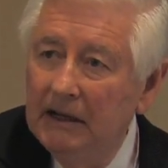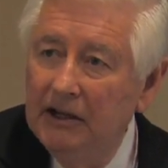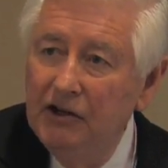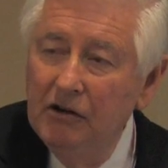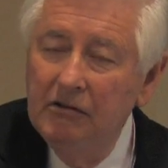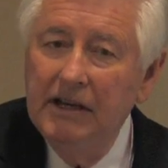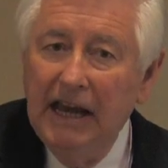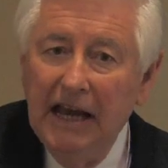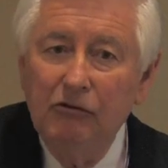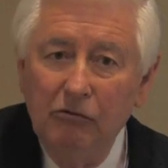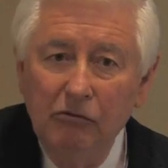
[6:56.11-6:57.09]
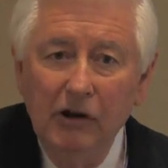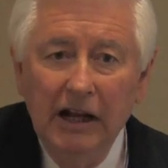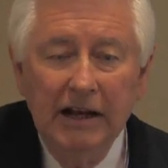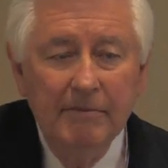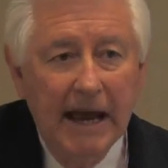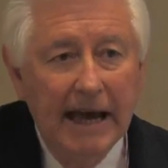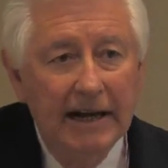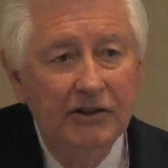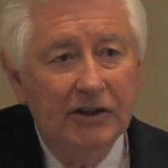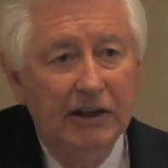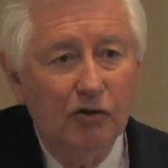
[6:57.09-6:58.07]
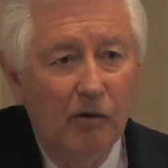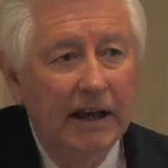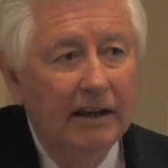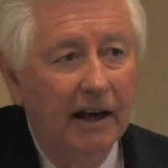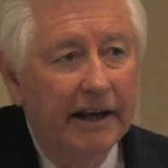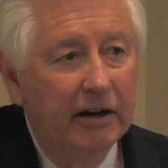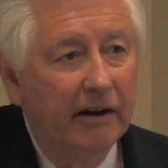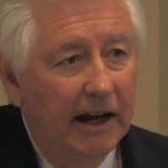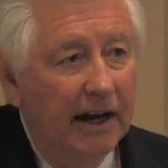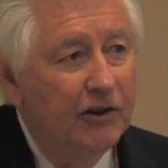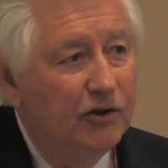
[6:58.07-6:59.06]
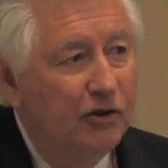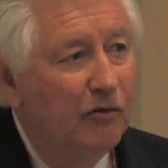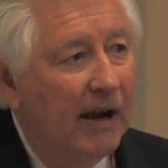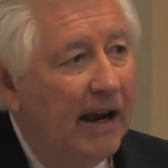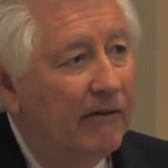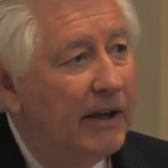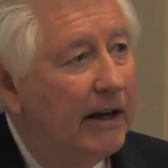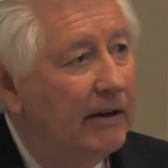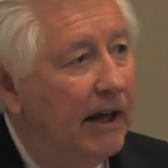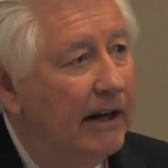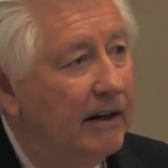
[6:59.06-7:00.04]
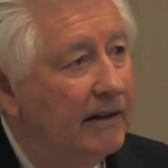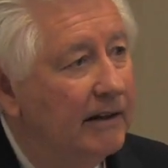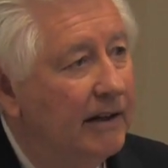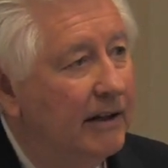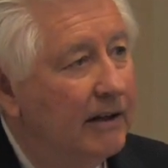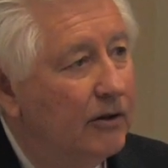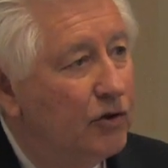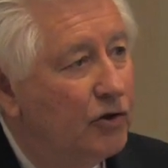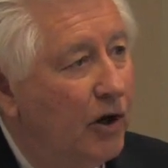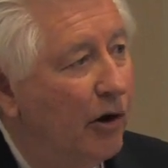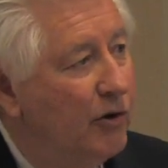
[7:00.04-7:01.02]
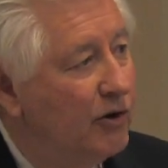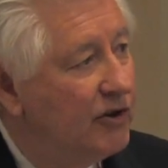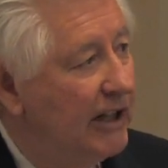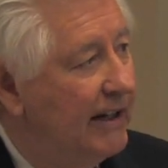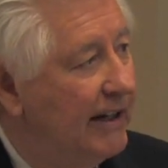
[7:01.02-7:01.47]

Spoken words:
And you can't really manage as a regulator unless you have that data to show your city